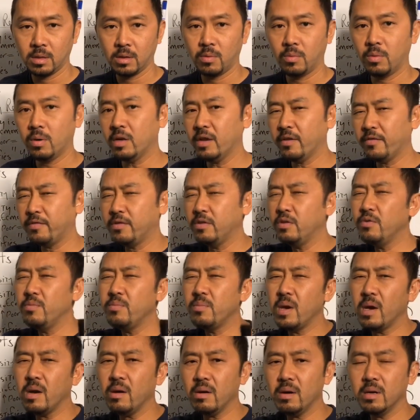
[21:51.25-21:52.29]
What if you
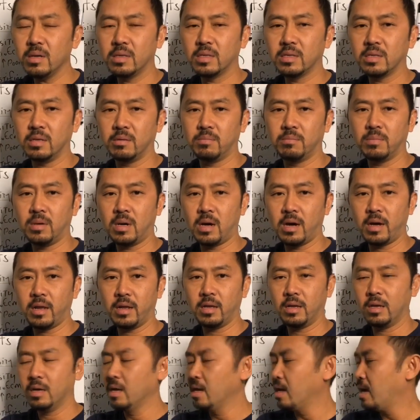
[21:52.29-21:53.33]
married
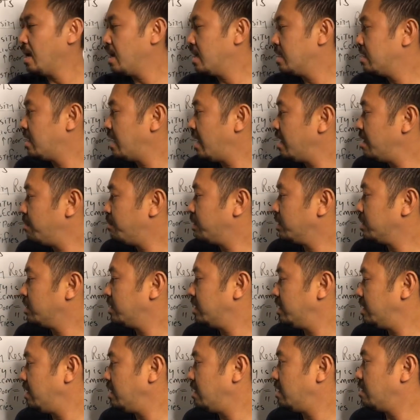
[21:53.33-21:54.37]
somebody and they
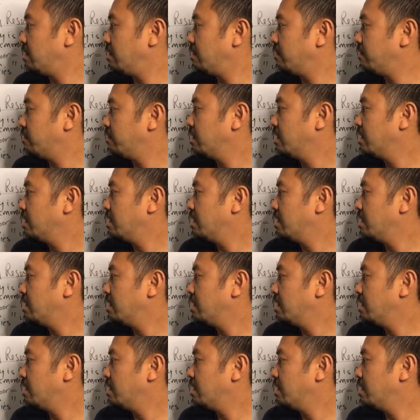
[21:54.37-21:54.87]
believe